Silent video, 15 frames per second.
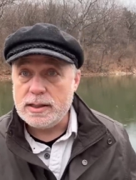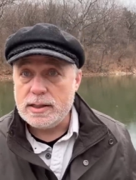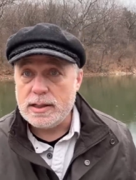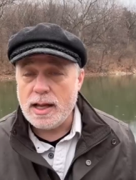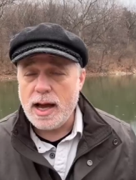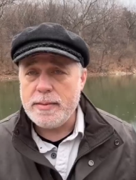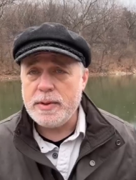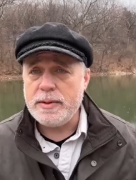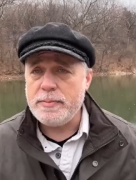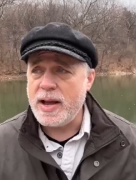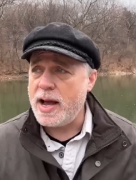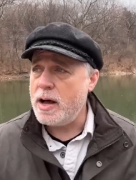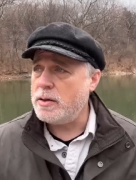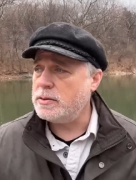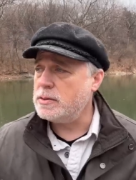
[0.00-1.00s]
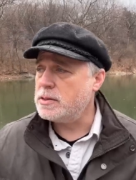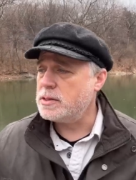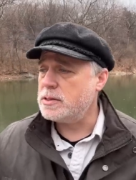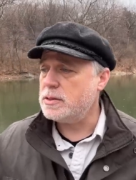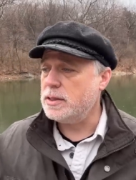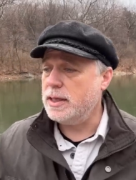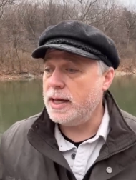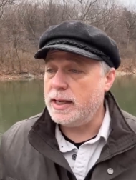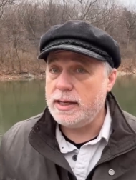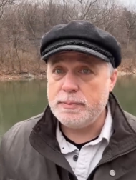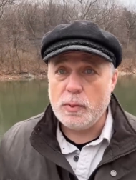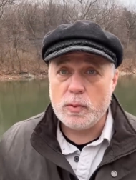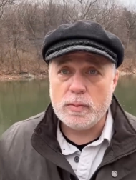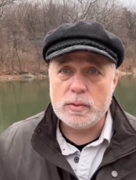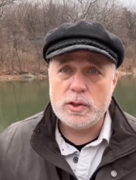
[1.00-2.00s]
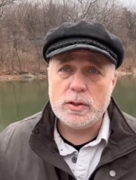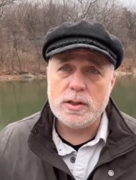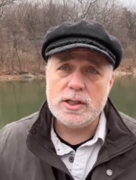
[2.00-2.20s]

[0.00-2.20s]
climbing mountains, getting to